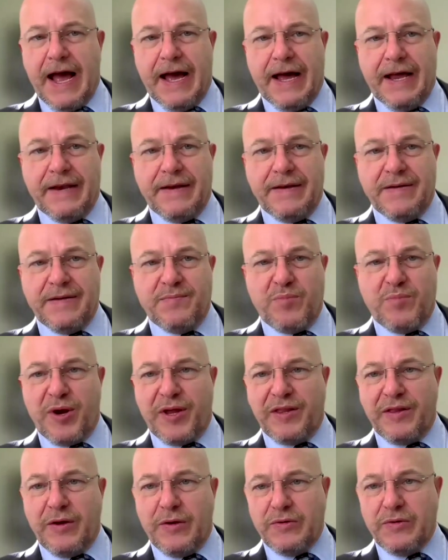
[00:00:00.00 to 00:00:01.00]
and
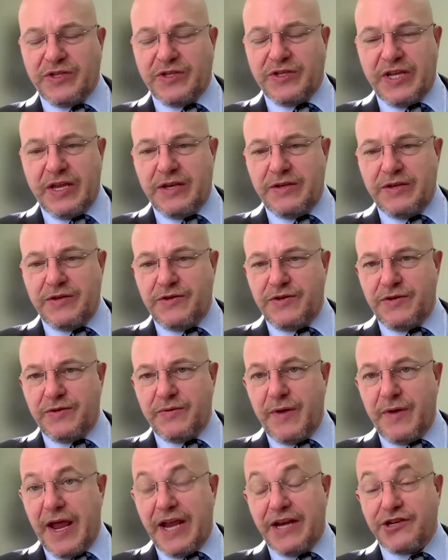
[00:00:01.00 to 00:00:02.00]
bring those
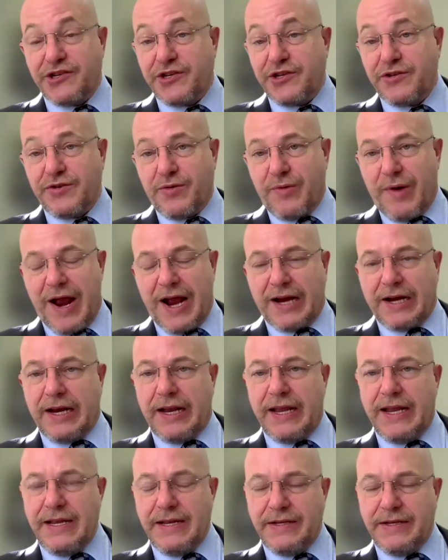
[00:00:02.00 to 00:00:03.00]
into Asia
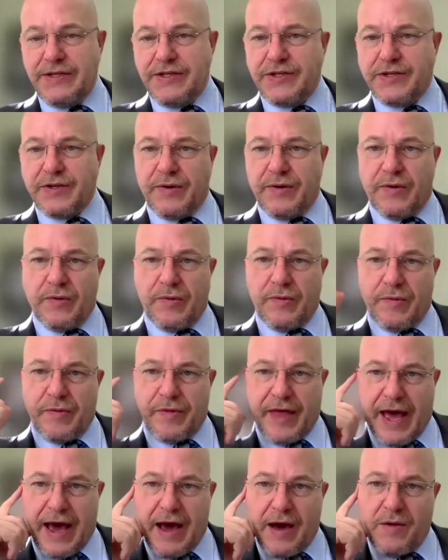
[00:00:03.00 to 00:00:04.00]
directly. So
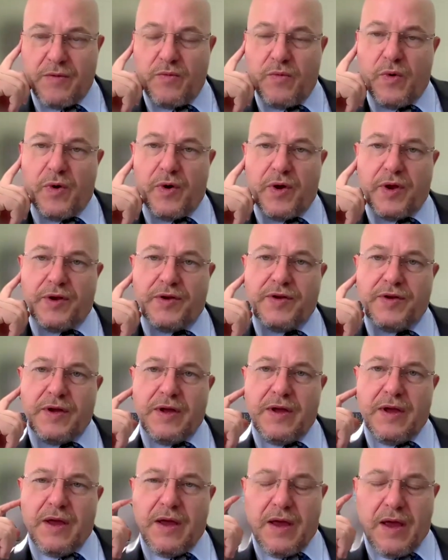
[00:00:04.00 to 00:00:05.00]
that would
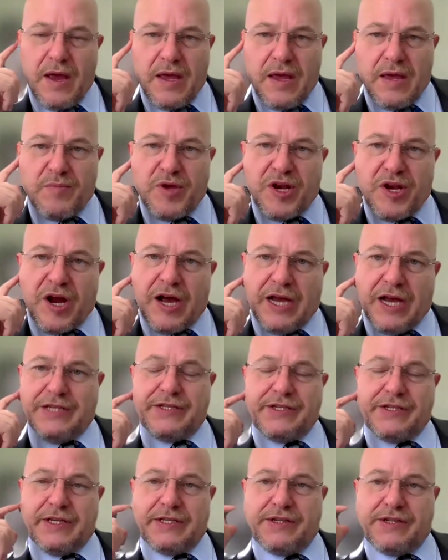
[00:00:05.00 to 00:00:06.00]

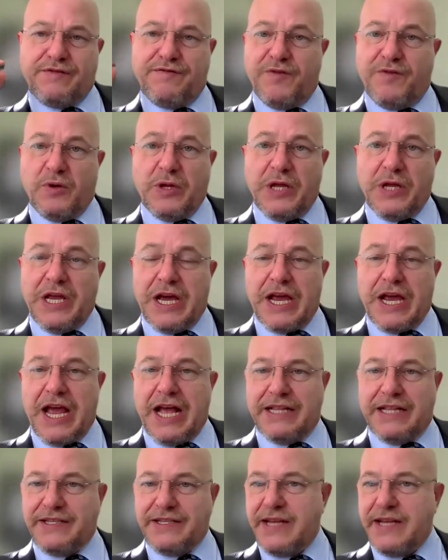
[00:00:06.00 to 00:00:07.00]
immunize us fully
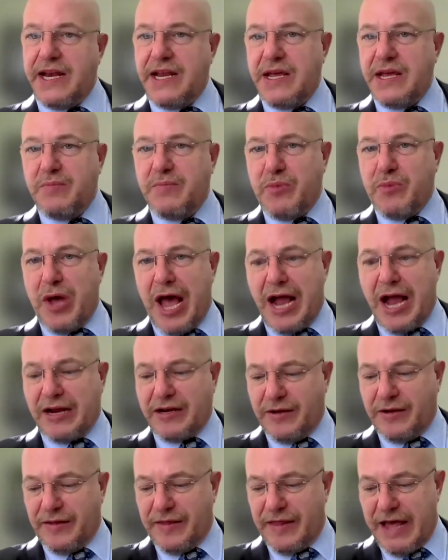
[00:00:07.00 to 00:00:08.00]
against any
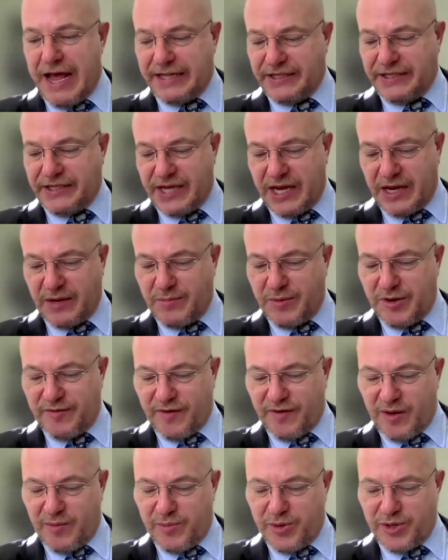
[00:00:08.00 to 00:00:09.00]
impact on that segment
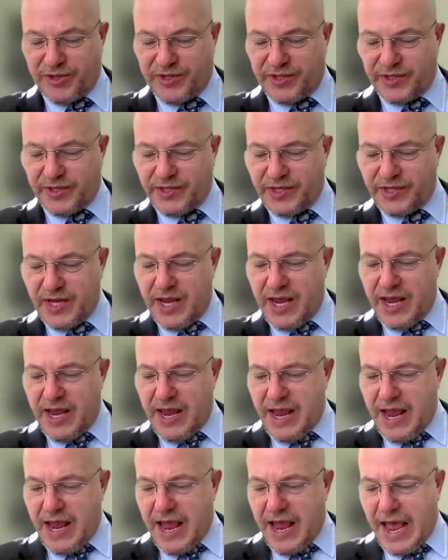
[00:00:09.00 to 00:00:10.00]
of our business.
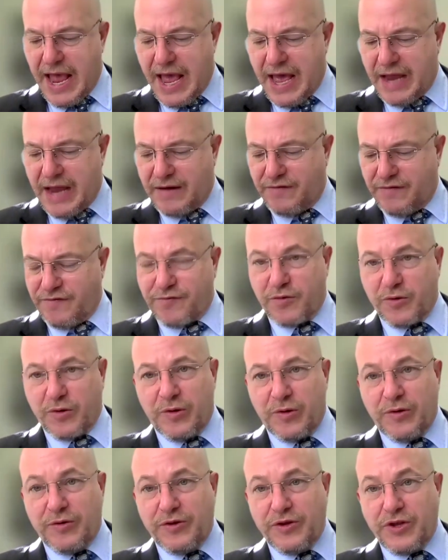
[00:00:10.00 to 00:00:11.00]
And
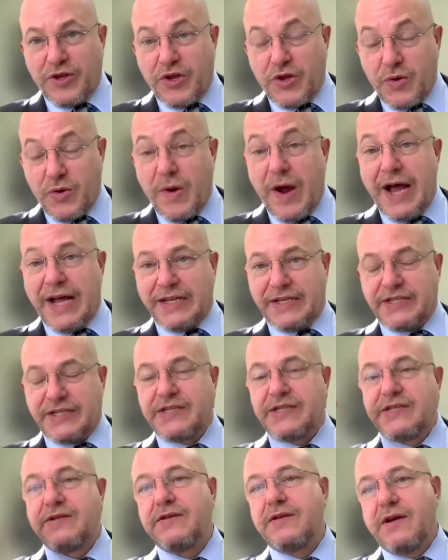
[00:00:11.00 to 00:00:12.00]
for
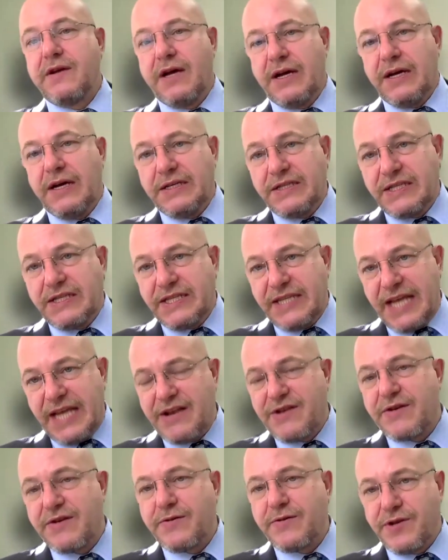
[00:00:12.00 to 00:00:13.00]
U.S.
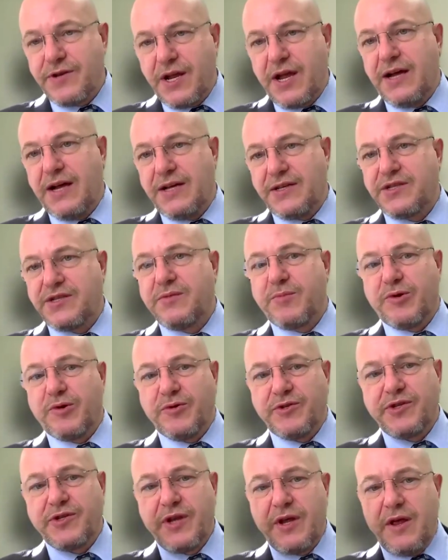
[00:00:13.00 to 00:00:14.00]
centered
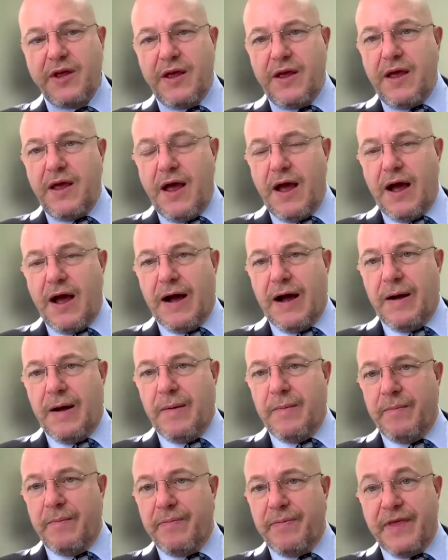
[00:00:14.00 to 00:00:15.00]
customers,
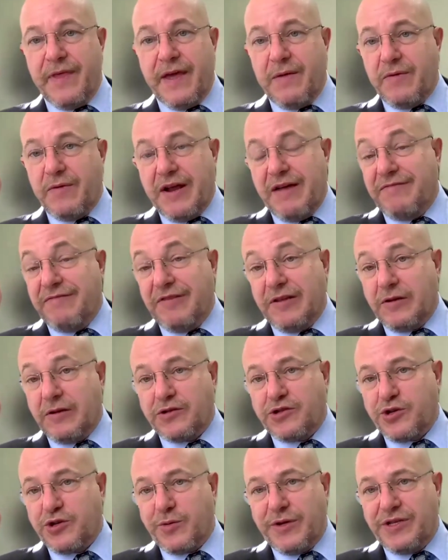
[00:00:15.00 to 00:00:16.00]
they would have
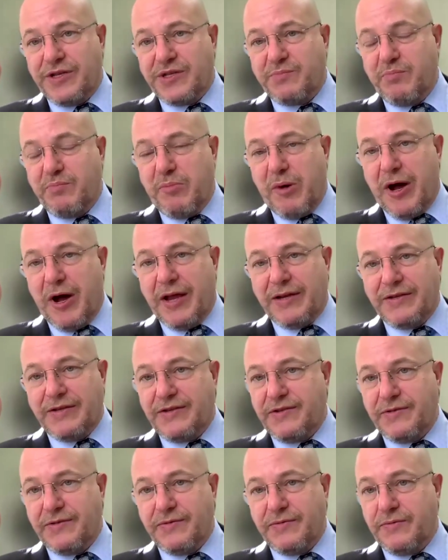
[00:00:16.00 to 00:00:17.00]
little choice but
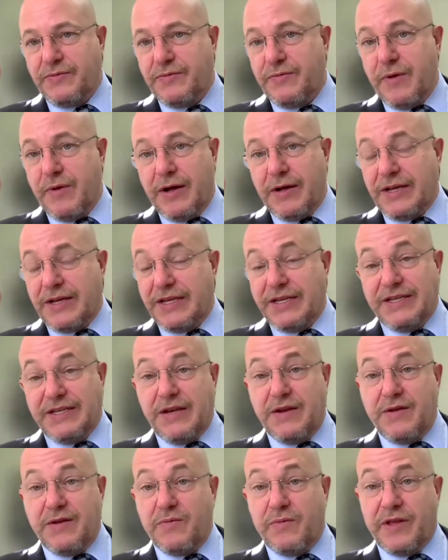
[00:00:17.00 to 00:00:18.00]
to
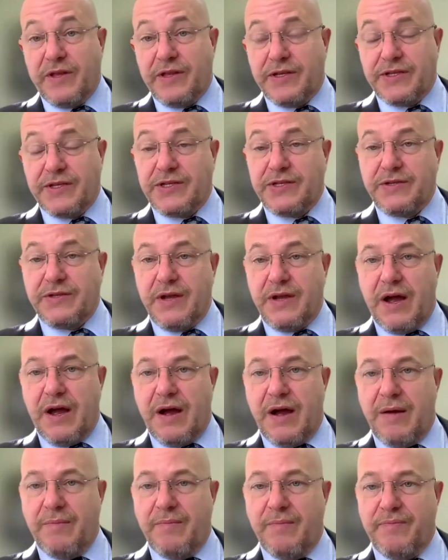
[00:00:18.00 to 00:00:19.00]
continue with us